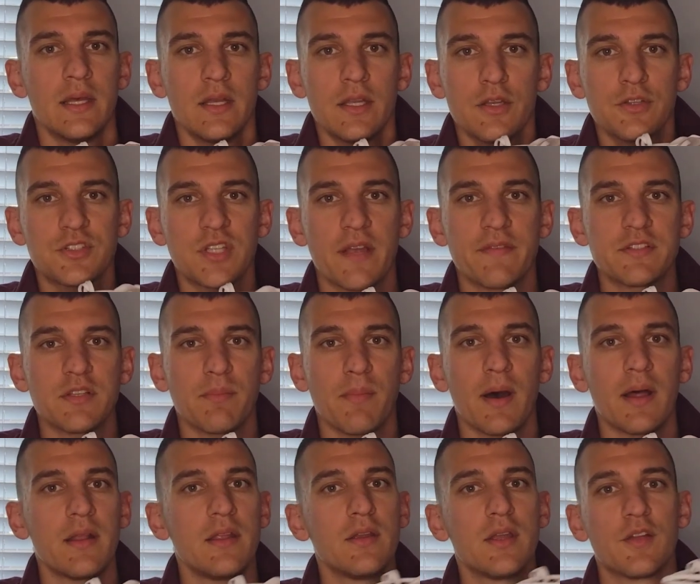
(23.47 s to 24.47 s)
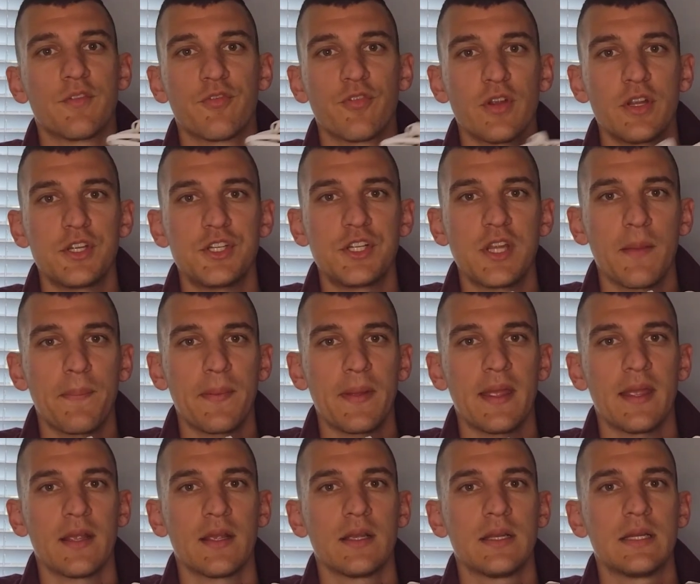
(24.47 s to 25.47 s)
You'll save some money, you get free
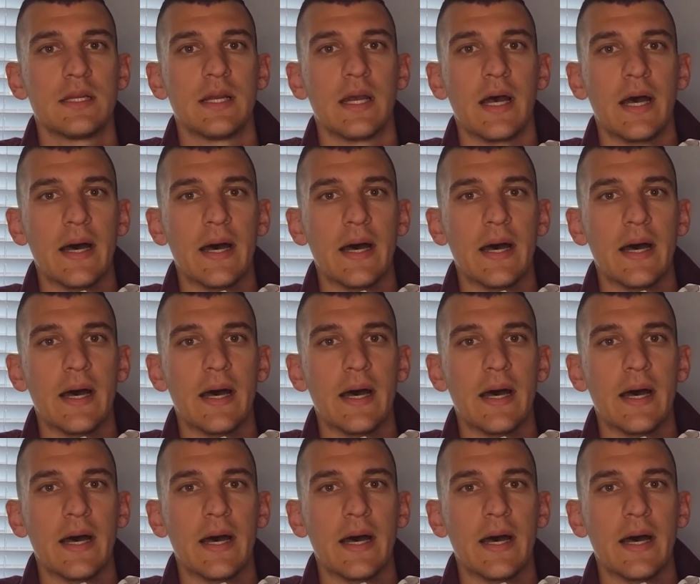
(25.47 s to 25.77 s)
shipping.